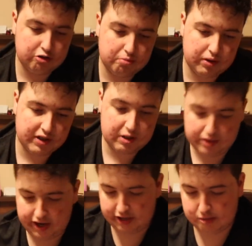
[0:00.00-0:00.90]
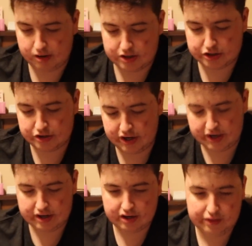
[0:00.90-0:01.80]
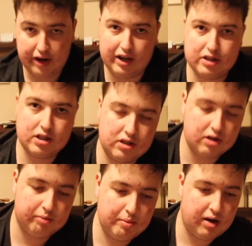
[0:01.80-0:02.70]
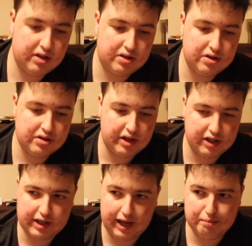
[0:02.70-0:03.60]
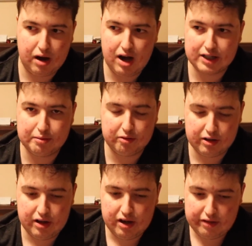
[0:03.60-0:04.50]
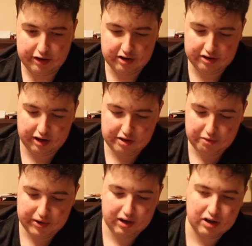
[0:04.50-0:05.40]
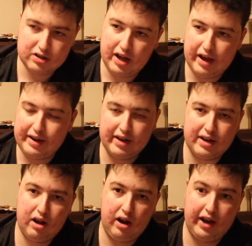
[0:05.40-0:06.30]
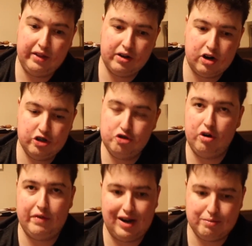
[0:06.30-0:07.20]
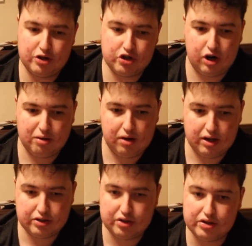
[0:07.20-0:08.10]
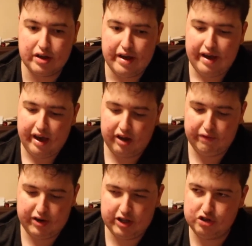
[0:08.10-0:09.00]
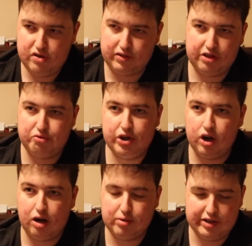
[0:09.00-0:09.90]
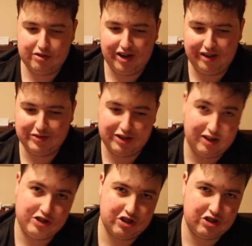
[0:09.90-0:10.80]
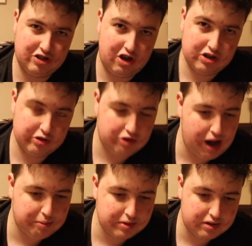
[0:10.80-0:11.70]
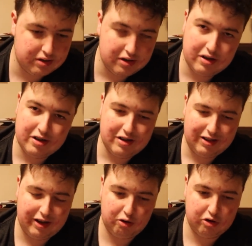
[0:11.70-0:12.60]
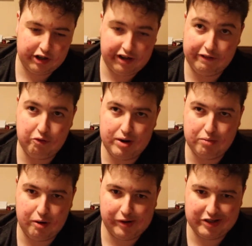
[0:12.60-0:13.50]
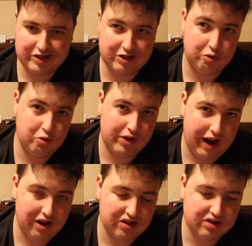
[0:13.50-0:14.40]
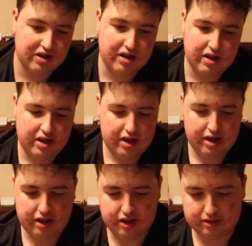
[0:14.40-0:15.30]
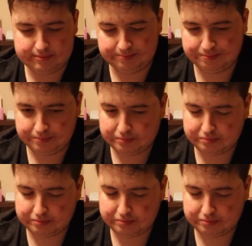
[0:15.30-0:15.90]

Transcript: just replace it with any other monster in your hand. And the deck has so many monsters that it's impossible that your other 3 cards in hand and any of the cards you drew off the Nightmare just aren't monsters. And if it is, you have 3 Call by the Graves, and it's just also traps. Or you have 3 impermanences, so who cares? So